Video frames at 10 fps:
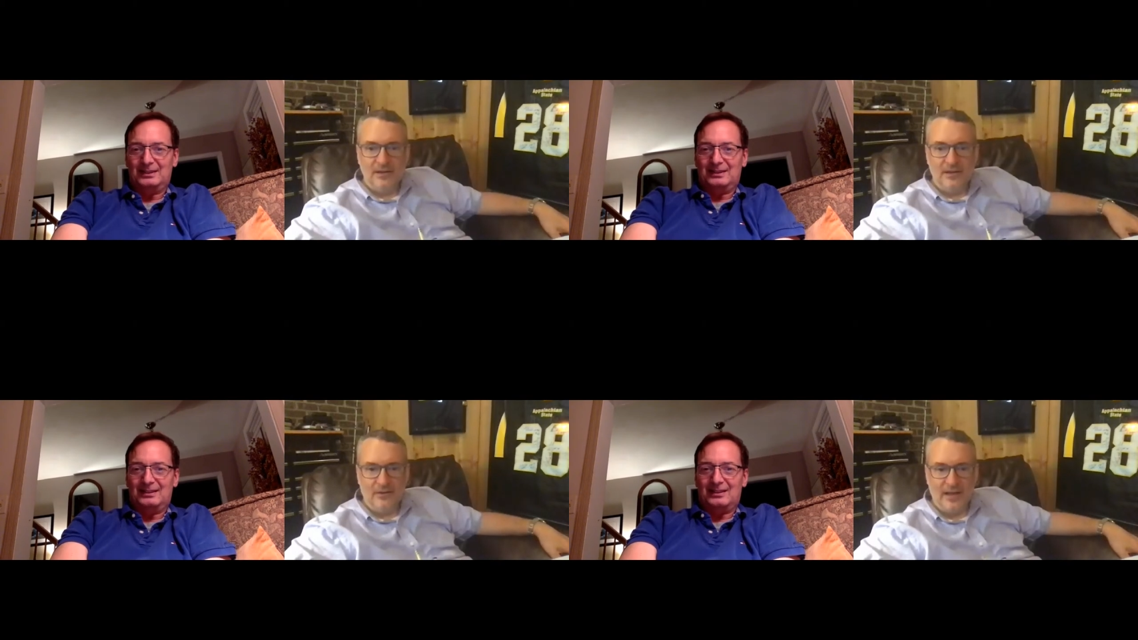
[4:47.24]

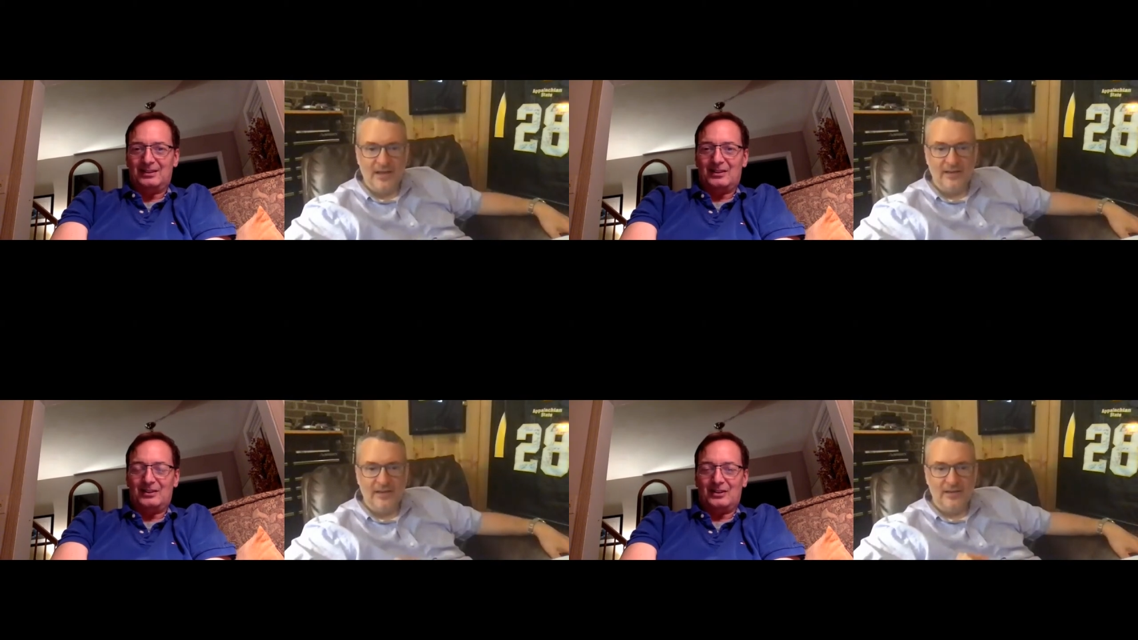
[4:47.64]
Speaker 1: Okay.
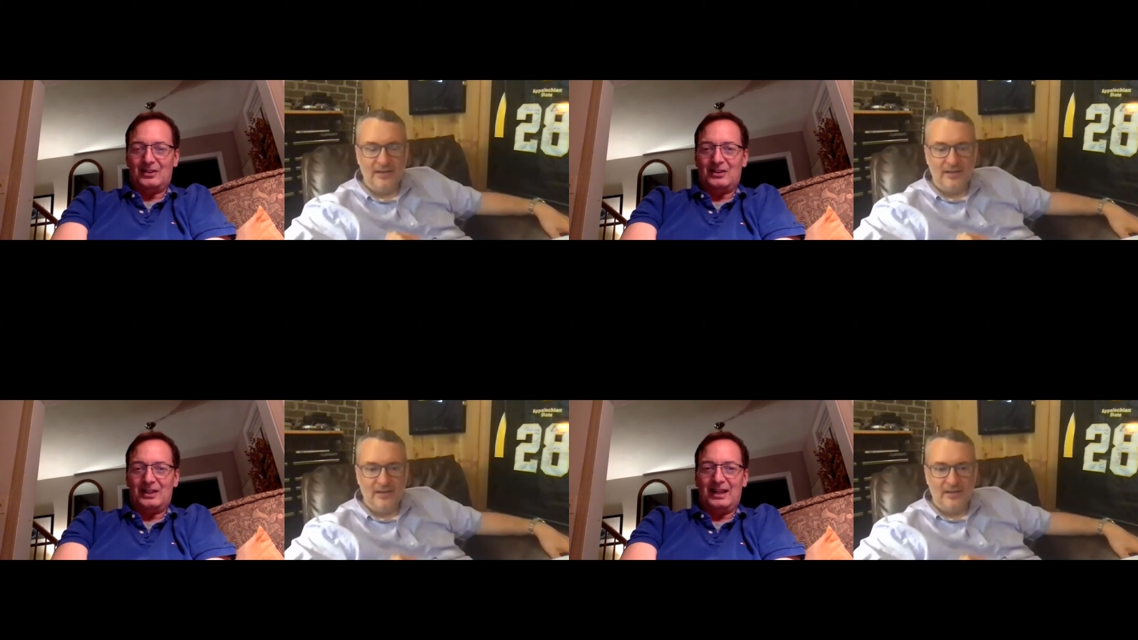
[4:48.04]
All,
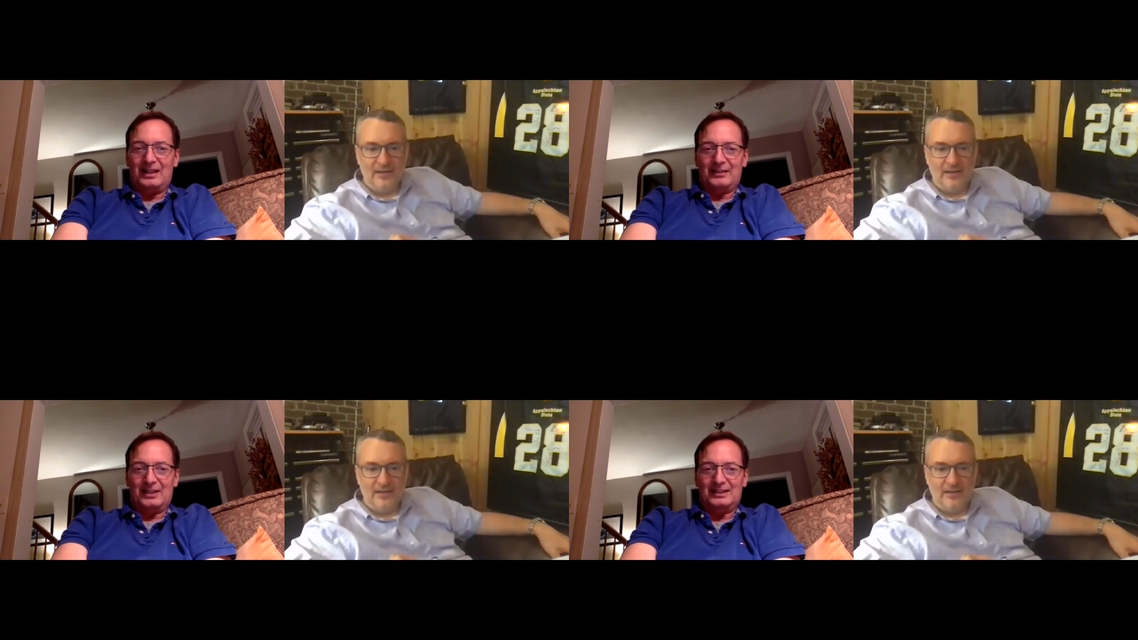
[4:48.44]
all eight of
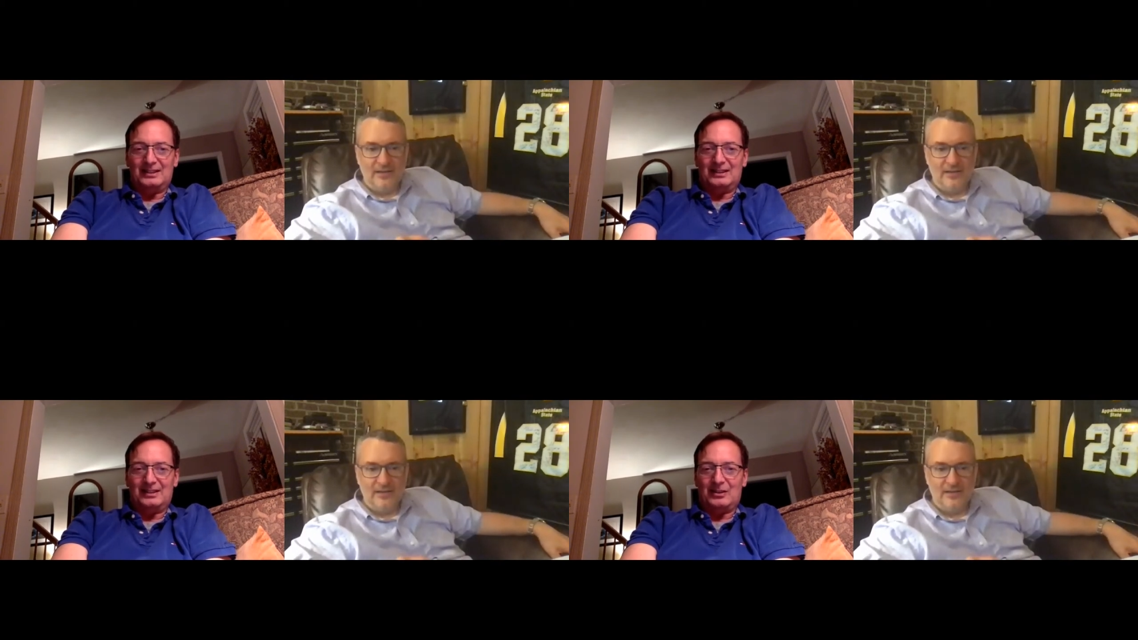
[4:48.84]
us
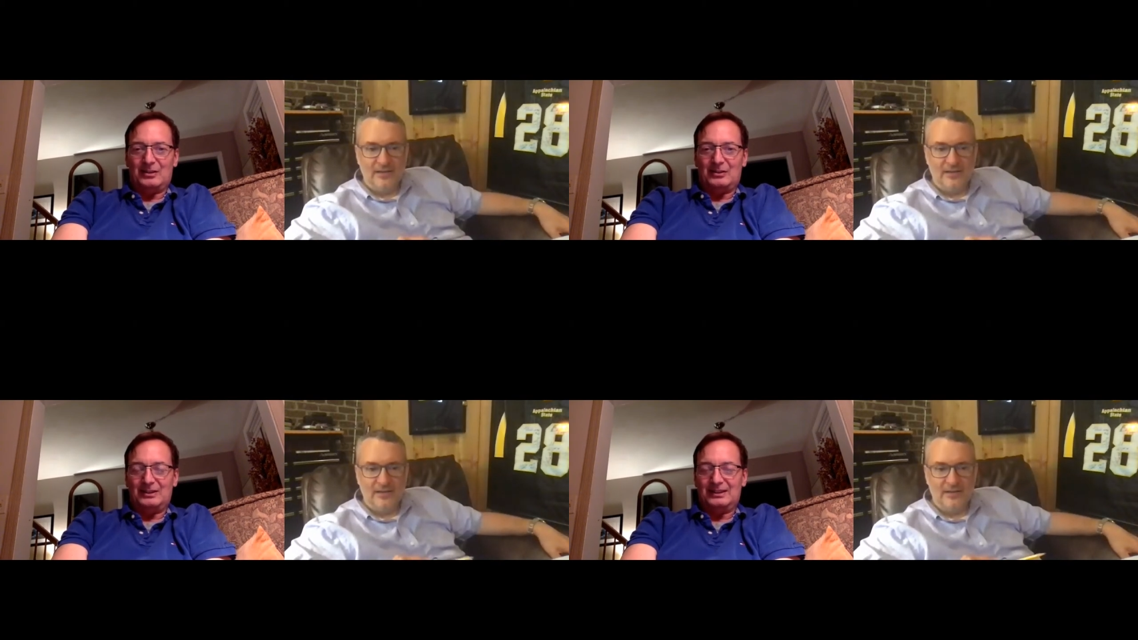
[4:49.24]
and
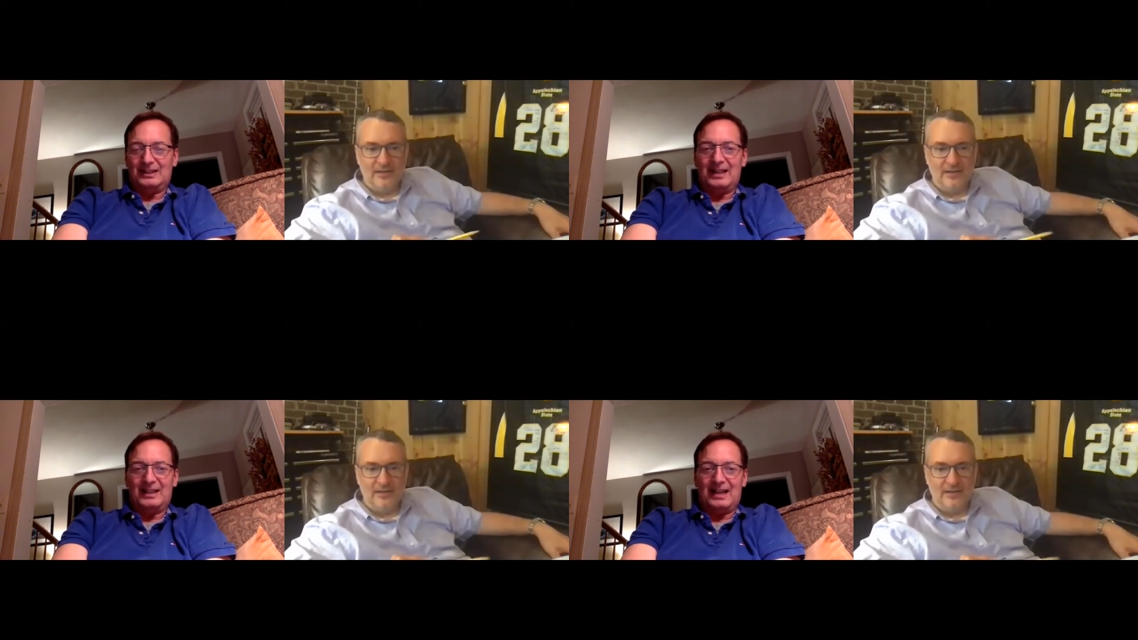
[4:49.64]
all
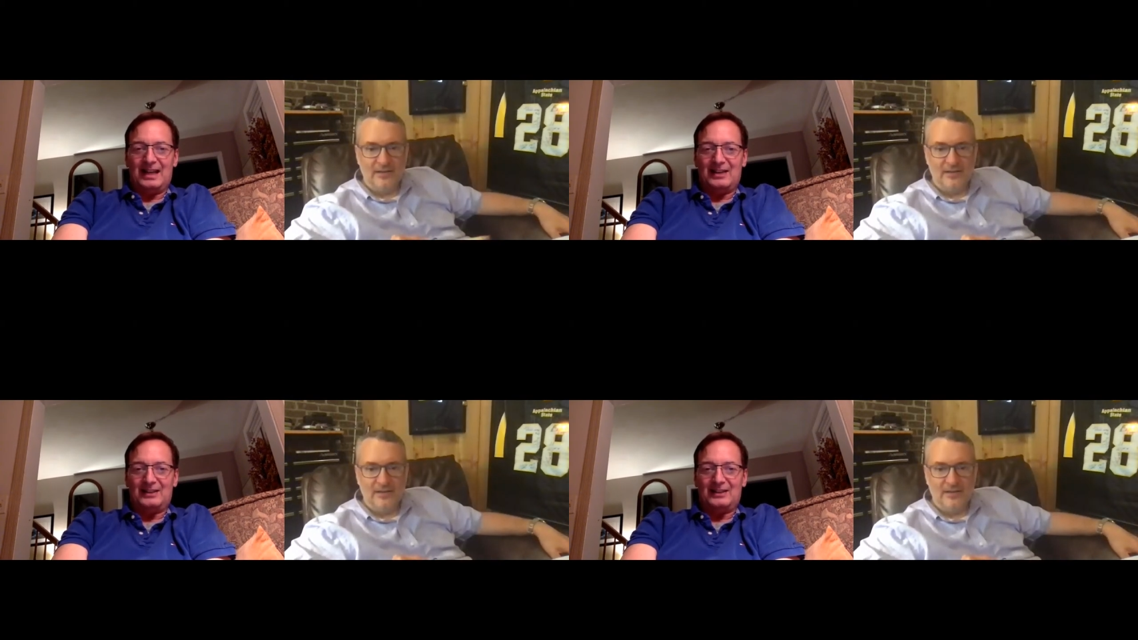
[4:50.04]
stayed in a house.